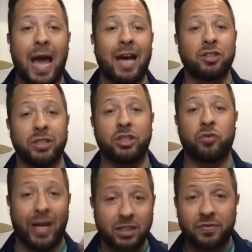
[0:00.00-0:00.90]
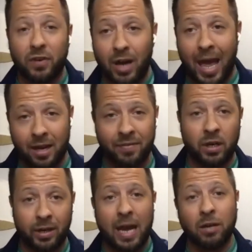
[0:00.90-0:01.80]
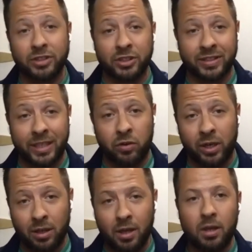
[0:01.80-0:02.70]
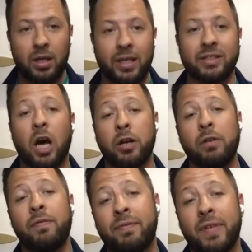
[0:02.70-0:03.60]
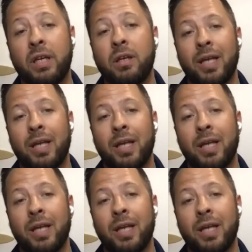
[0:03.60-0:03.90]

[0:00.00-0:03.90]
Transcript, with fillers: actually transfer out of their account to SeaCret is 150.